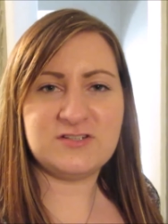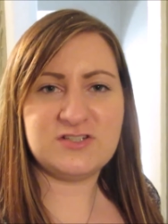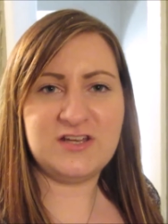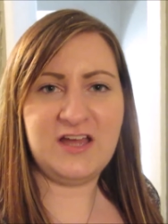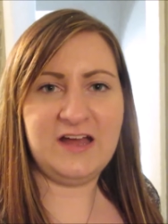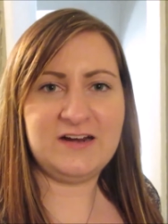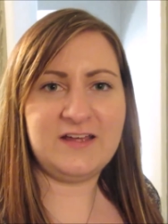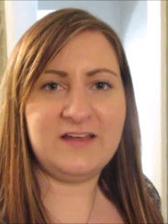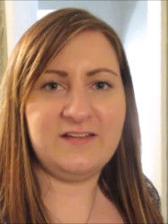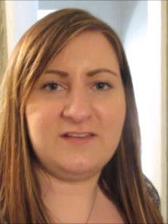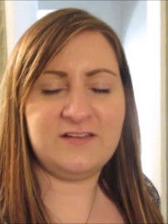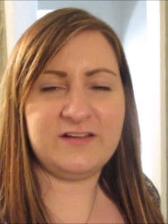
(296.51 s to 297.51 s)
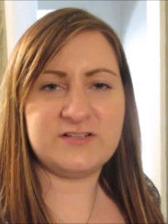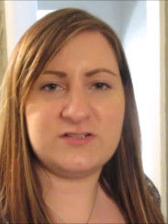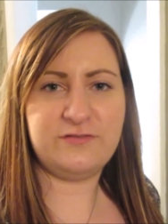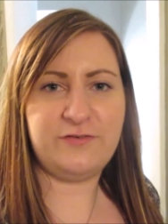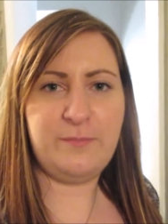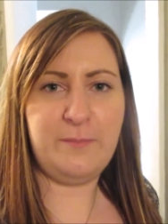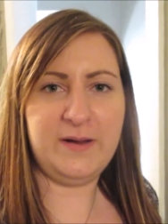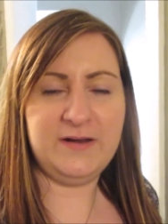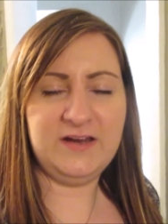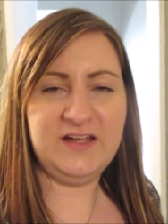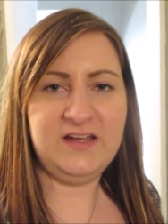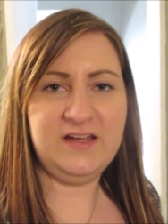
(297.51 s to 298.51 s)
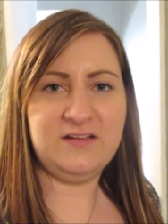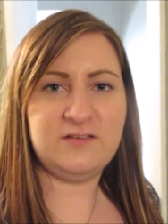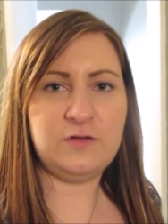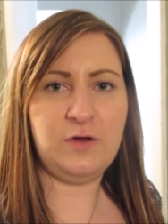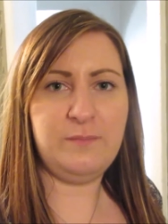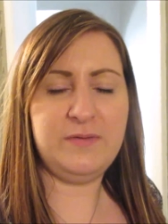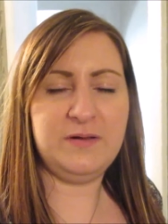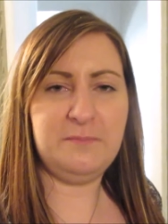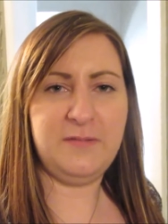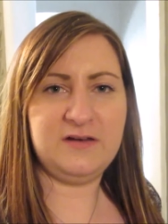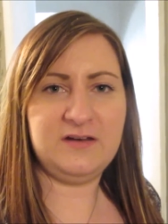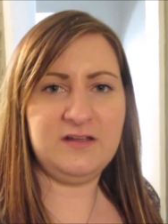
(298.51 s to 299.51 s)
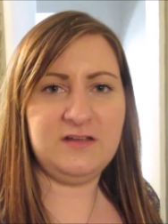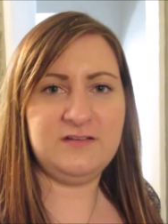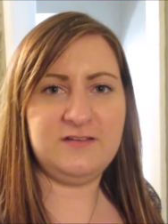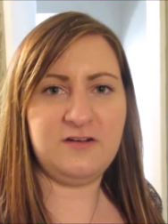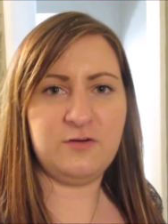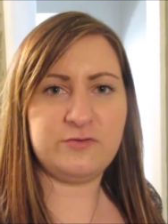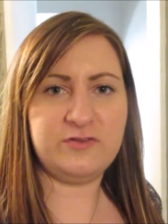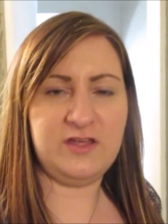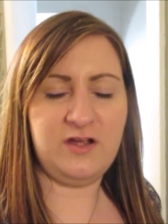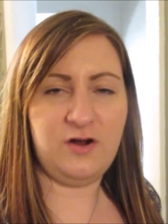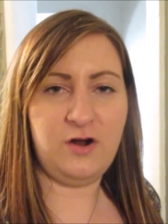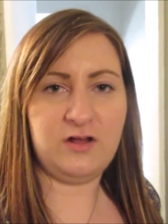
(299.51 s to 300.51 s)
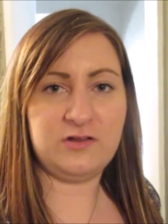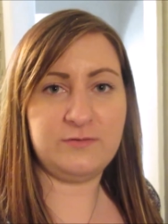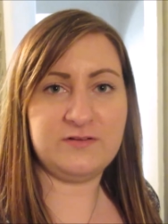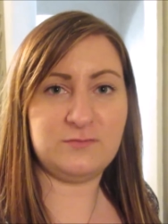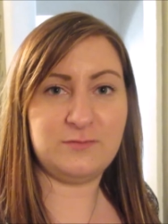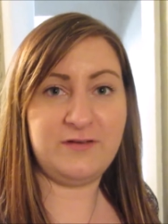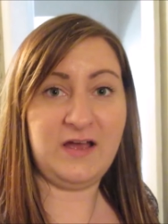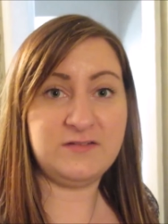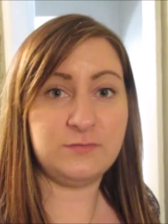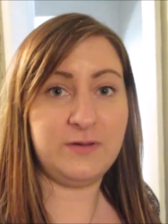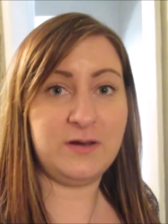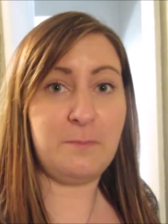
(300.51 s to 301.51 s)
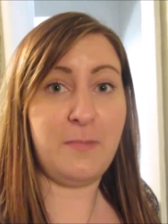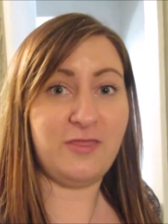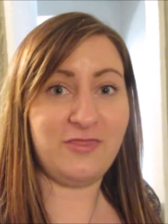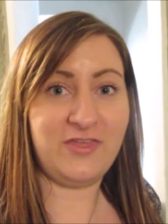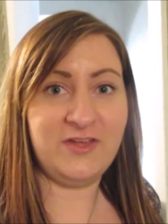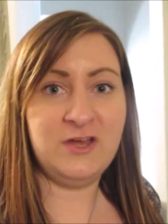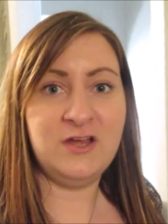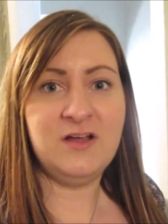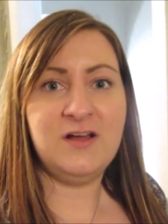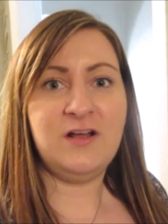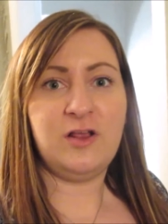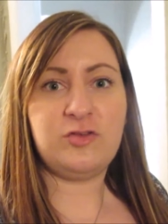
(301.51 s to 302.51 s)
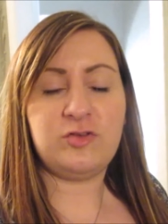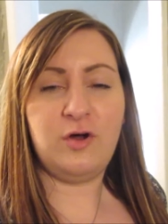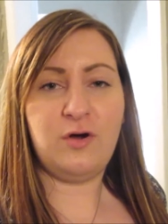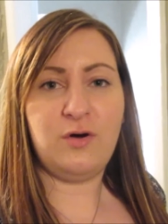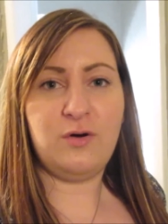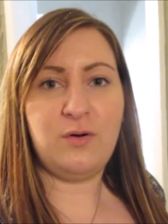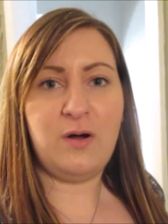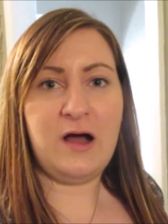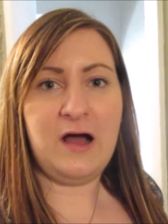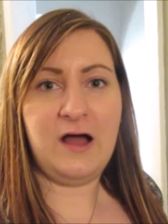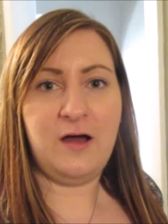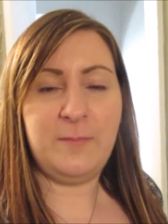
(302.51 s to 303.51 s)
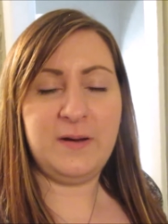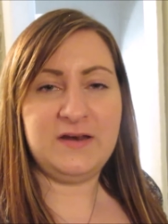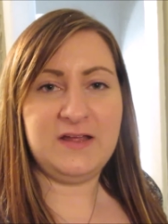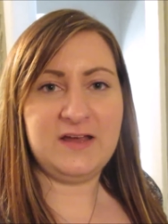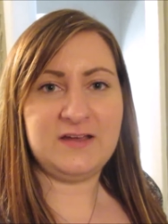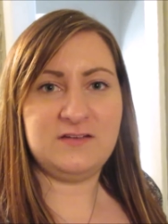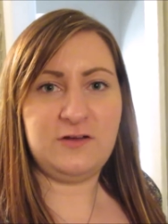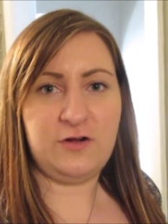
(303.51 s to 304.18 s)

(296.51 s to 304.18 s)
she had a cancellation for Monday so I'm in Monday to go see her otherwise I would have had to wait a month so uh, on Monday I can